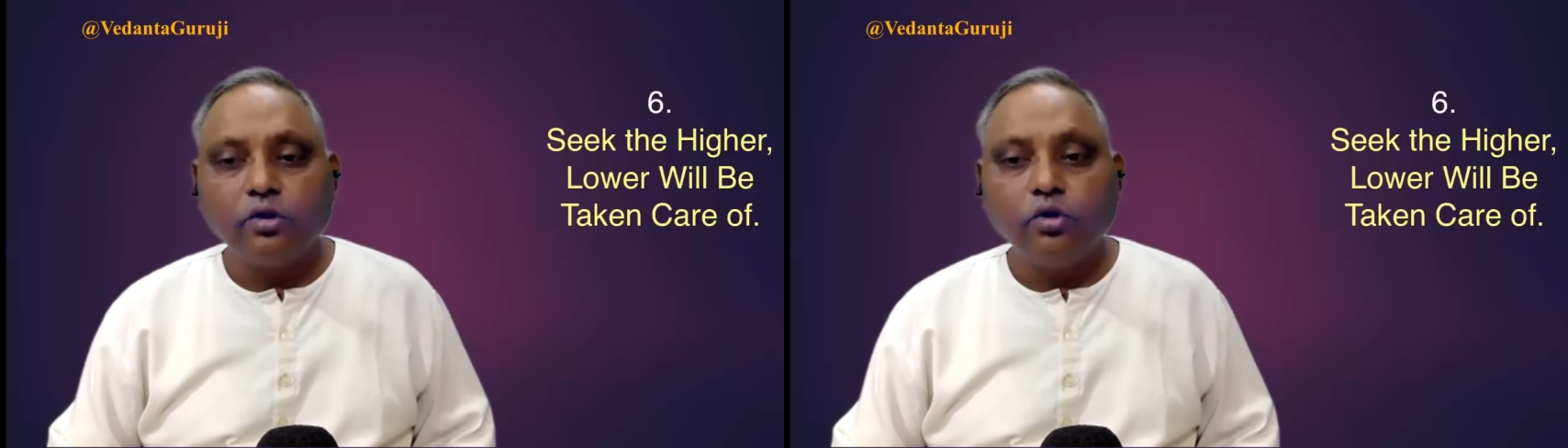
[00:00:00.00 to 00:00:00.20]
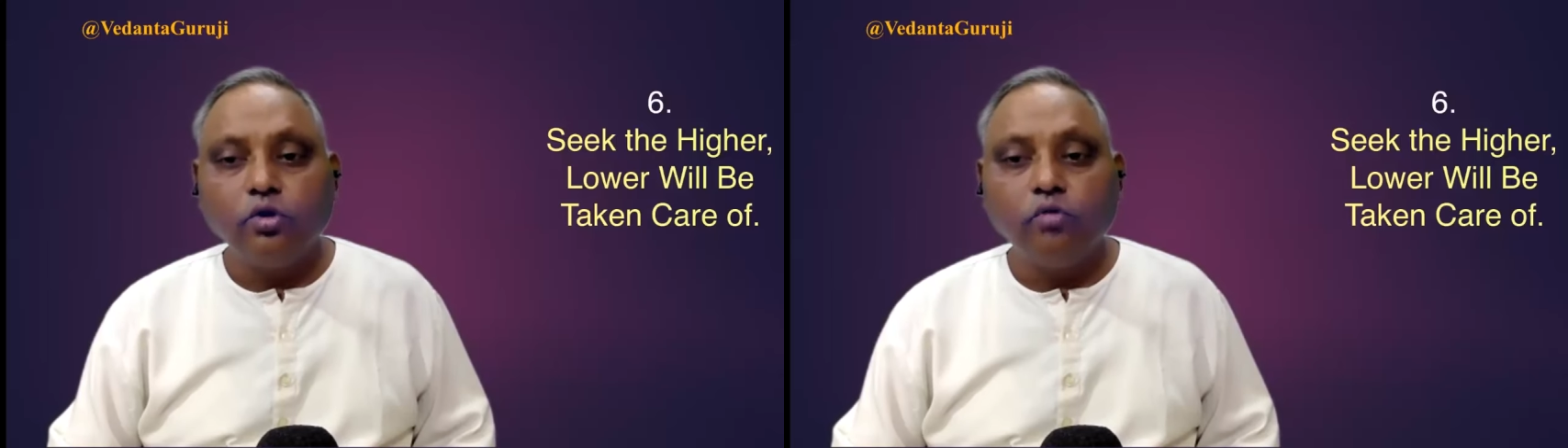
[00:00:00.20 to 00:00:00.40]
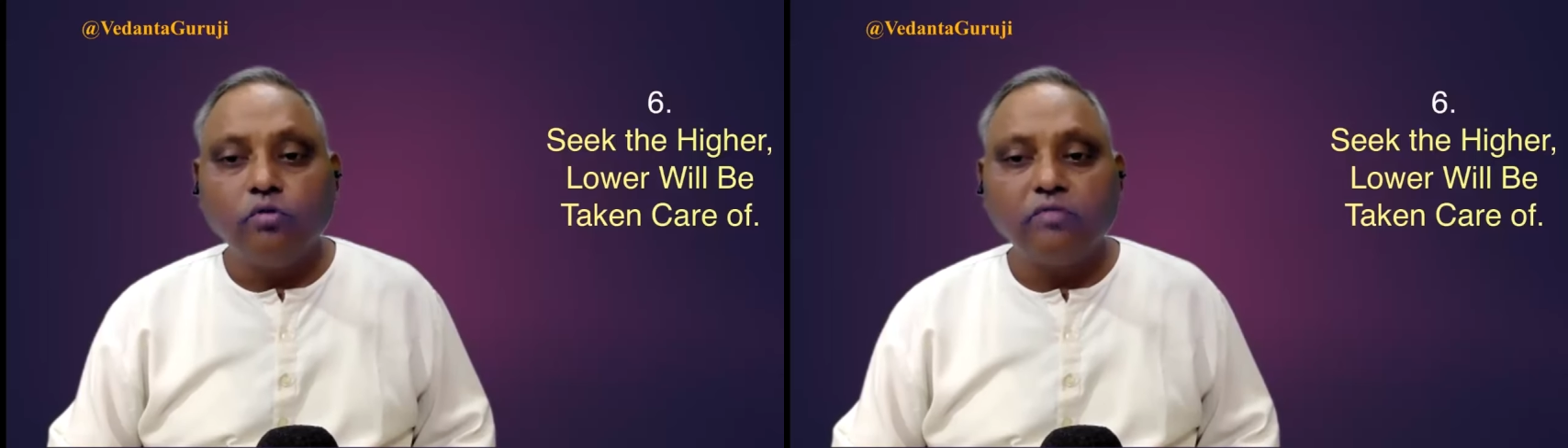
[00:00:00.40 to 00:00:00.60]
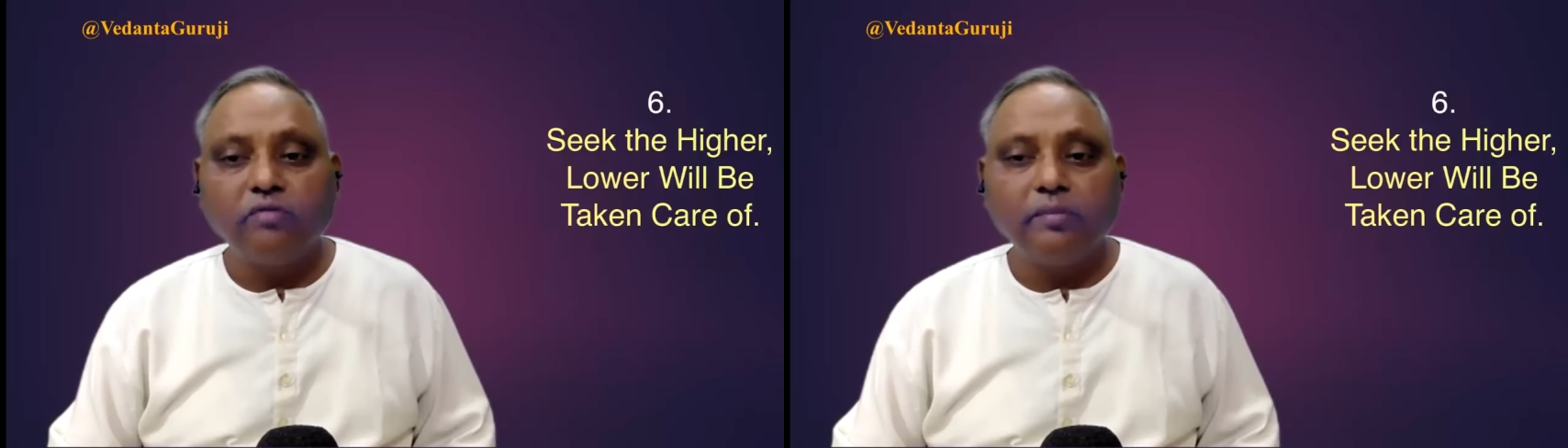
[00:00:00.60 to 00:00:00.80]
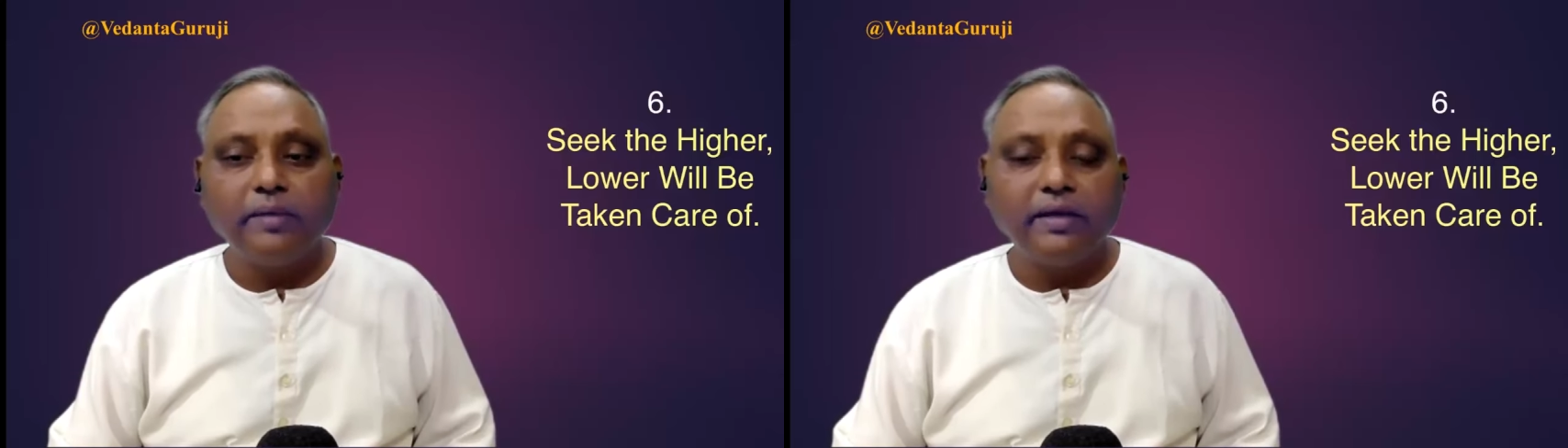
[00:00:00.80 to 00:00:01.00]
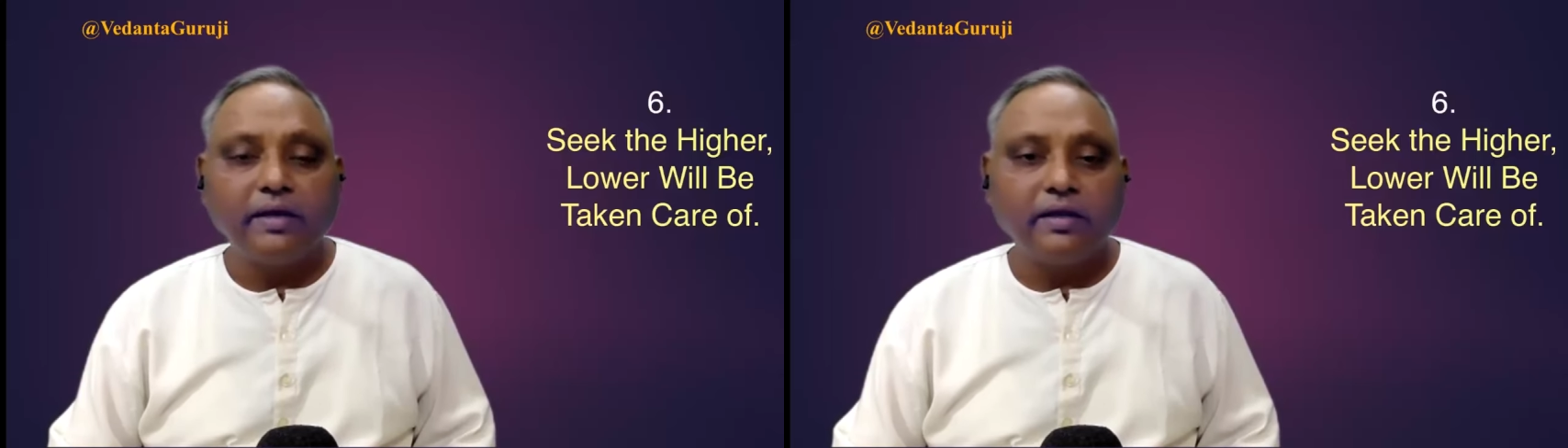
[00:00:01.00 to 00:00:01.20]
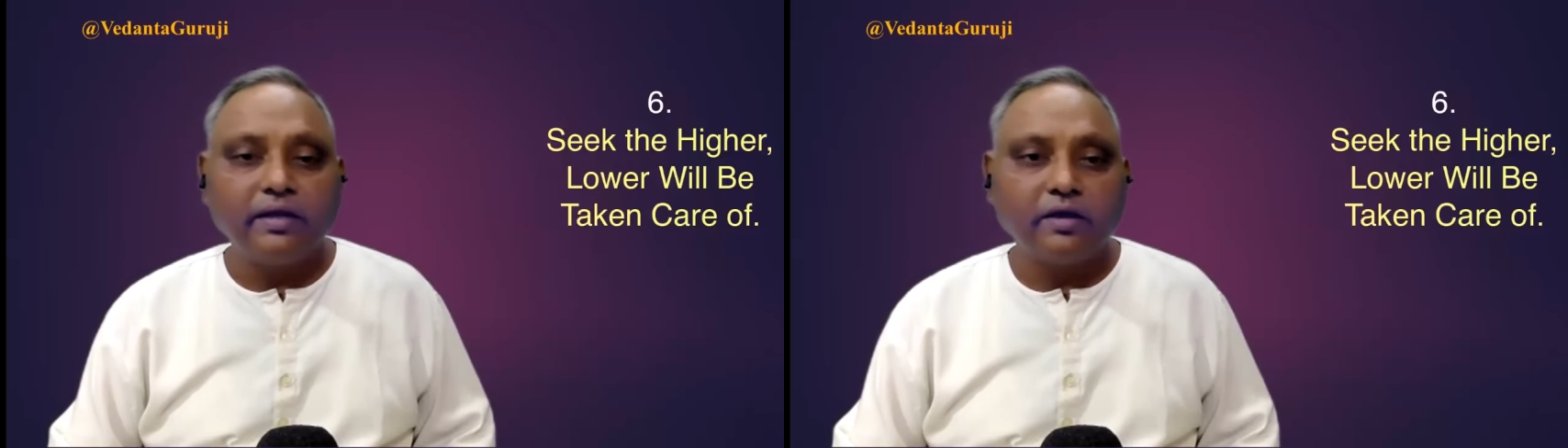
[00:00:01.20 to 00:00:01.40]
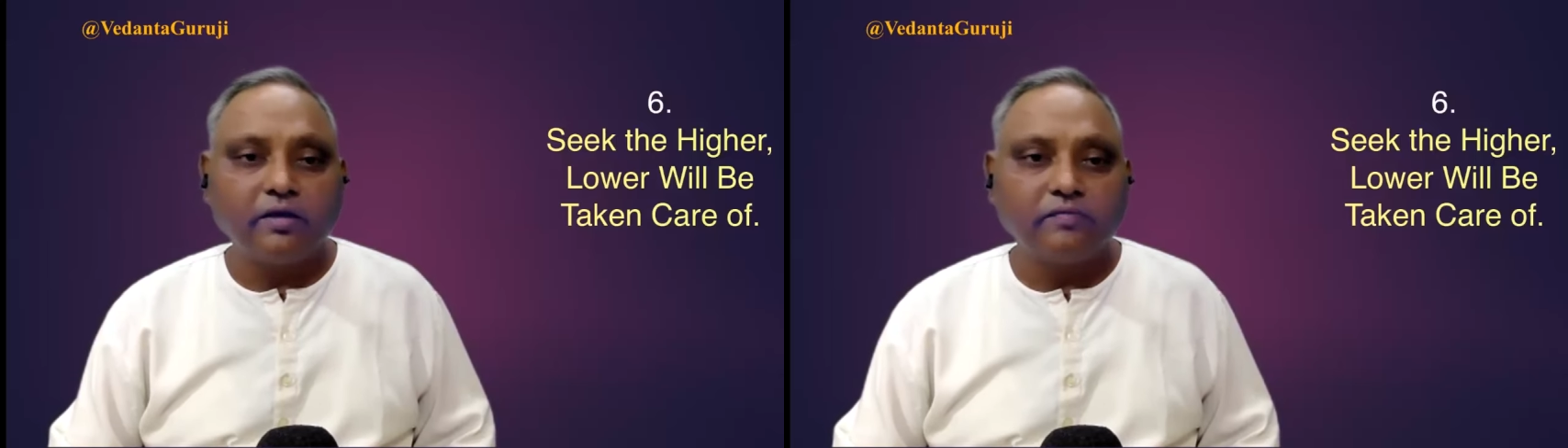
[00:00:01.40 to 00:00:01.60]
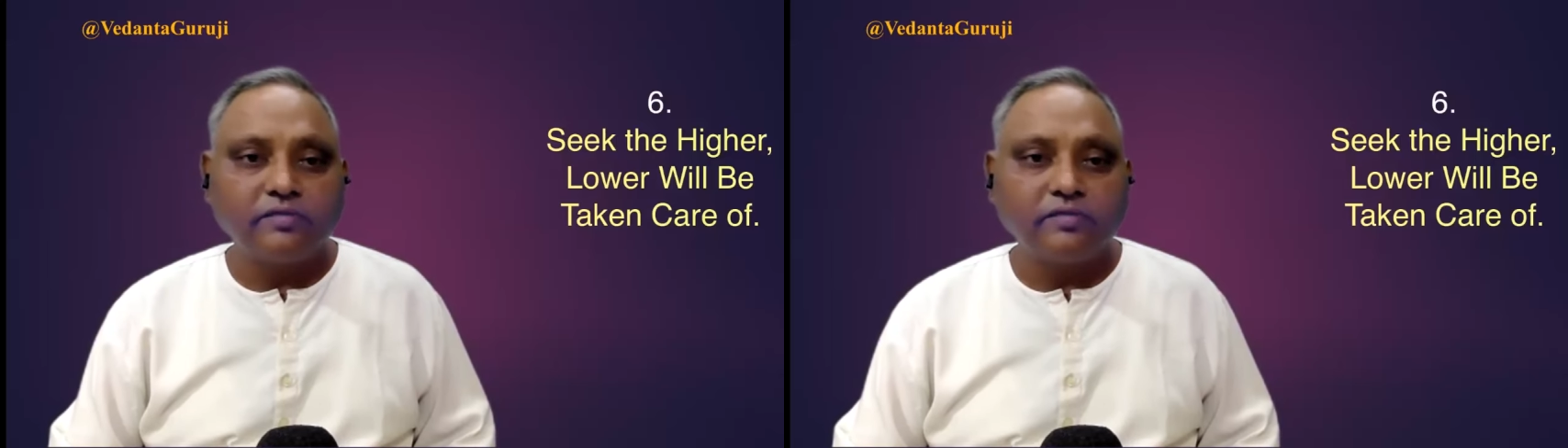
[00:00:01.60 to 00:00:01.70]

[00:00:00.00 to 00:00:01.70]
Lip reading: lower will be taken care of.